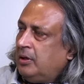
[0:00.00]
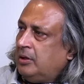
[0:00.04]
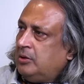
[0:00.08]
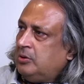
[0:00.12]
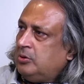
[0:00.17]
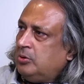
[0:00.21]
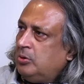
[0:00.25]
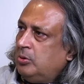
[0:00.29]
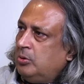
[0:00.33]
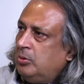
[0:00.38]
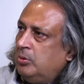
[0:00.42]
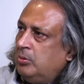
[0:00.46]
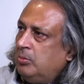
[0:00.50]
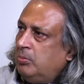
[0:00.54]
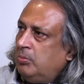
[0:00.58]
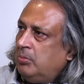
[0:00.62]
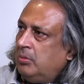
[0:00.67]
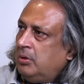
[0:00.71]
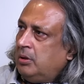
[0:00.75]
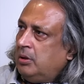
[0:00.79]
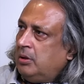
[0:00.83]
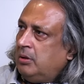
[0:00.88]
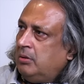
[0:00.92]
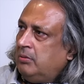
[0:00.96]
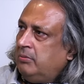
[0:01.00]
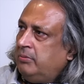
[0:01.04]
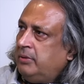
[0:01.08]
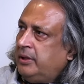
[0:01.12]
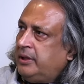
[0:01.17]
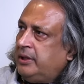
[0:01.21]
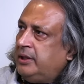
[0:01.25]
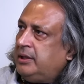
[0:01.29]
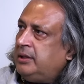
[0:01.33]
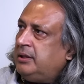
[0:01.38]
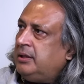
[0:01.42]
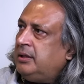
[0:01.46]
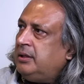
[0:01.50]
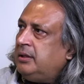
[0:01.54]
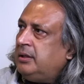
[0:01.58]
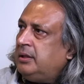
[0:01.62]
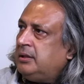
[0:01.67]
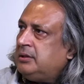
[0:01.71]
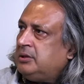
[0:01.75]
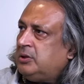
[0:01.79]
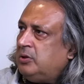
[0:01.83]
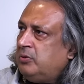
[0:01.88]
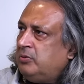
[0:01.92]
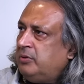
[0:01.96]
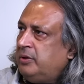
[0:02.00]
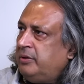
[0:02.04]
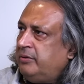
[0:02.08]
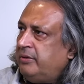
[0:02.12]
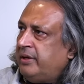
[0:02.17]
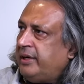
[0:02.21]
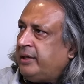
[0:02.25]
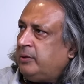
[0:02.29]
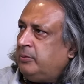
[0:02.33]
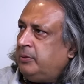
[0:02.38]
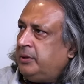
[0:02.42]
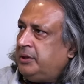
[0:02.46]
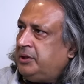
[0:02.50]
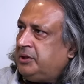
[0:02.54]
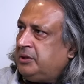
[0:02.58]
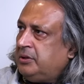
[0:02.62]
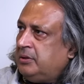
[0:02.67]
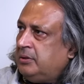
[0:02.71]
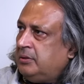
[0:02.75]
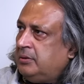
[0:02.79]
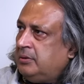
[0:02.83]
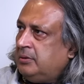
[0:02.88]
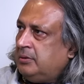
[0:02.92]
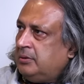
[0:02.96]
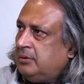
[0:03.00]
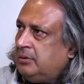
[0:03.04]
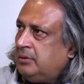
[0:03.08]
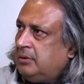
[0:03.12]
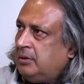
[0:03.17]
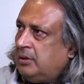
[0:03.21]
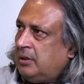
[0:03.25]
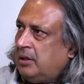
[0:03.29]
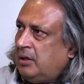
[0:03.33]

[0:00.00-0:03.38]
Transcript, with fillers: So we did the rest of the evacuation